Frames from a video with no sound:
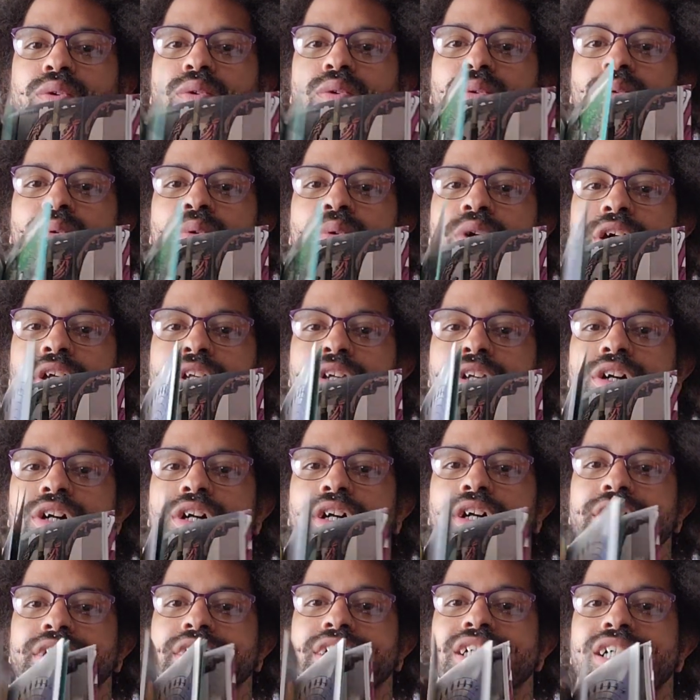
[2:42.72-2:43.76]
what
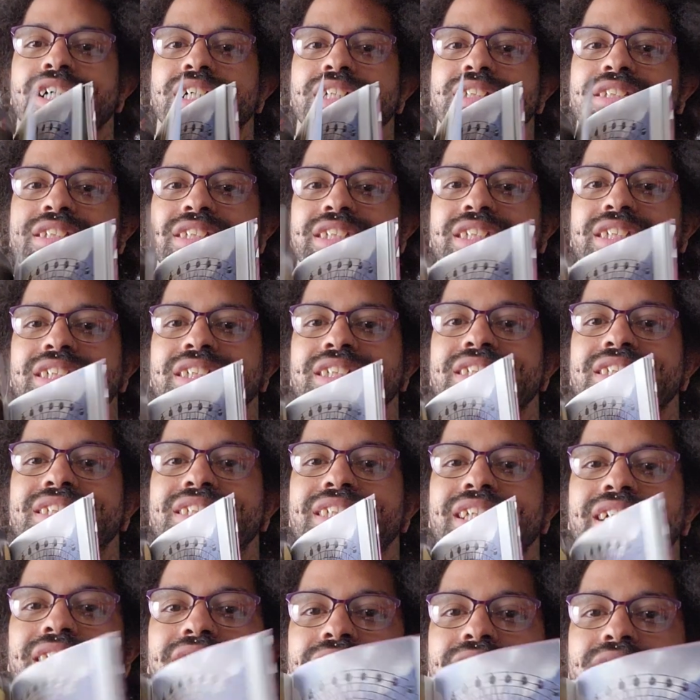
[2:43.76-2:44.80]
all the content
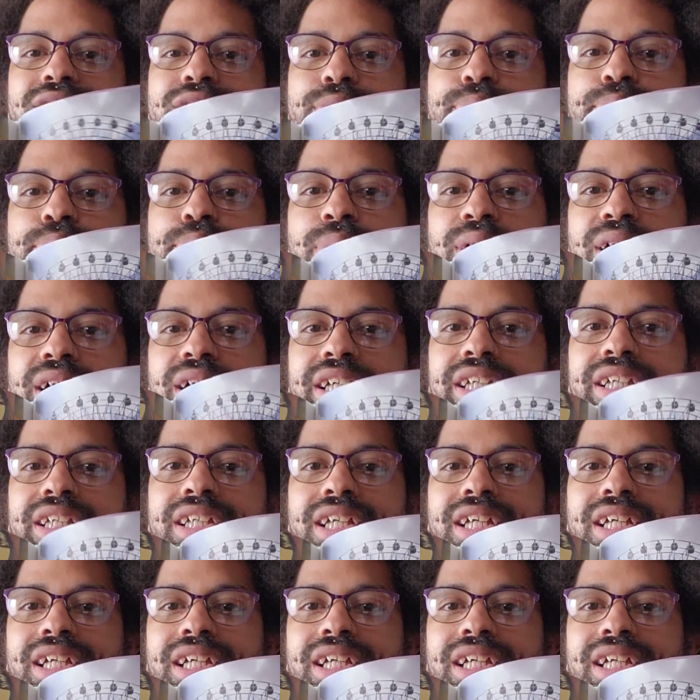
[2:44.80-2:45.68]
entails, but